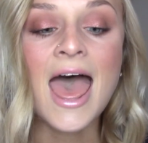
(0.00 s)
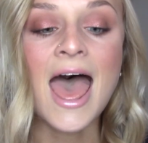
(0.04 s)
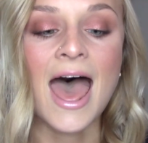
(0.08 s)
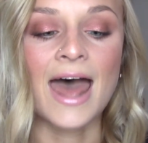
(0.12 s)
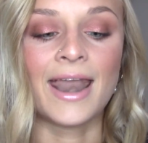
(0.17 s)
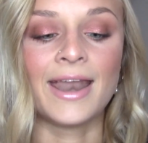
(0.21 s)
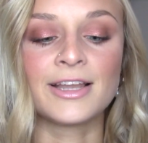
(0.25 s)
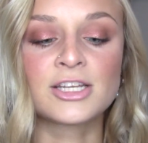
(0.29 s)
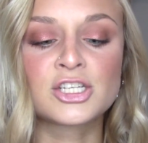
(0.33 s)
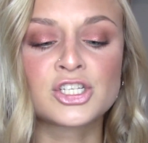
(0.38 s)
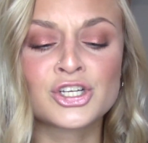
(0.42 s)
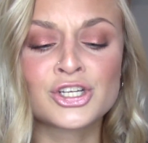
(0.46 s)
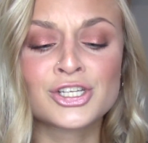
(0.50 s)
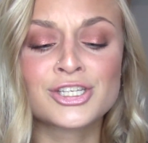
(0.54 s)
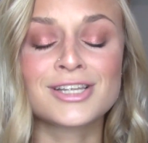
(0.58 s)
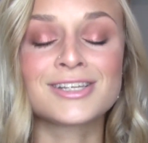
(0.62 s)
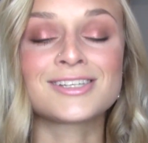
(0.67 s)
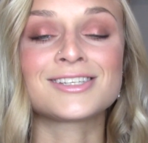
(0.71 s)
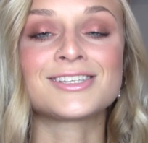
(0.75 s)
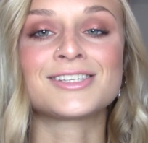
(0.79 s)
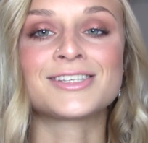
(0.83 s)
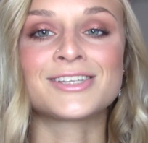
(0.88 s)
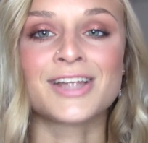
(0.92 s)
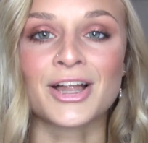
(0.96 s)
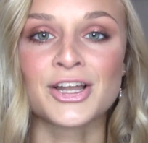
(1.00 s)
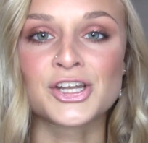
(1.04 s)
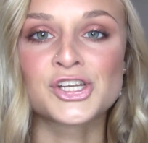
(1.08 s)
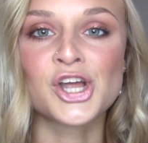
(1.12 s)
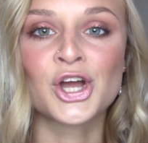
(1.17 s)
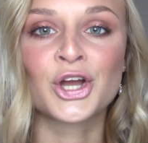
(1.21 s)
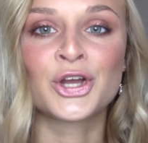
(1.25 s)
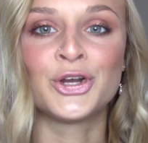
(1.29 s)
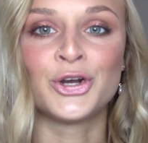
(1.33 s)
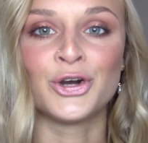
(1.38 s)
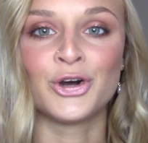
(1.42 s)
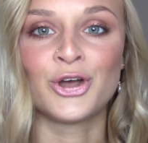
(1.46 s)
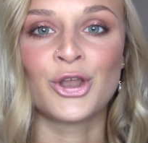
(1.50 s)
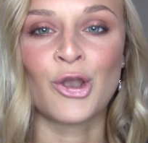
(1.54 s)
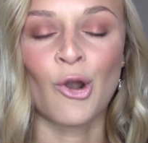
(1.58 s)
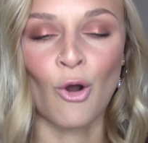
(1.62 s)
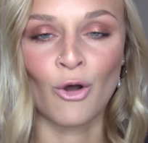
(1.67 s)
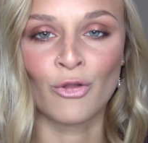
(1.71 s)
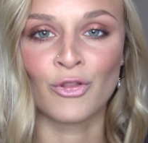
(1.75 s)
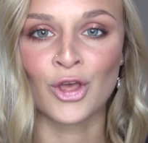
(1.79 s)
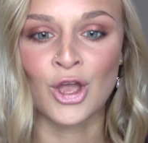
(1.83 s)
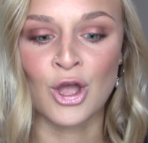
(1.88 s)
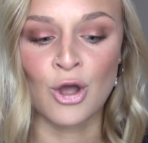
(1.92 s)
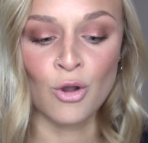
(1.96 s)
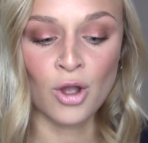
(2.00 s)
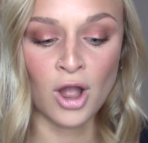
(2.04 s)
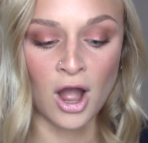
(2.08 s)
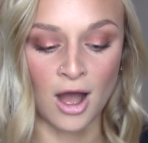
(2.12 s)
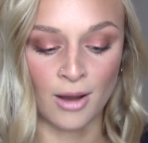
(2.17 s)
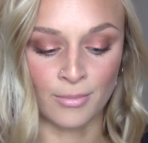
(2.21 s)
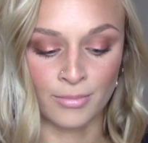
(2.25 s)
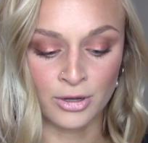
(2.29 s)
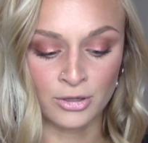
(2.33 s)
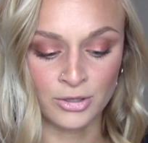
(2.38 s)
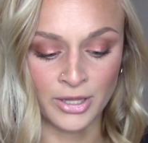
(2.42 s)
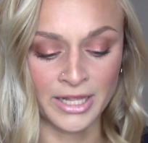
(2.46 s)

and it's just such a good on-the-go combo.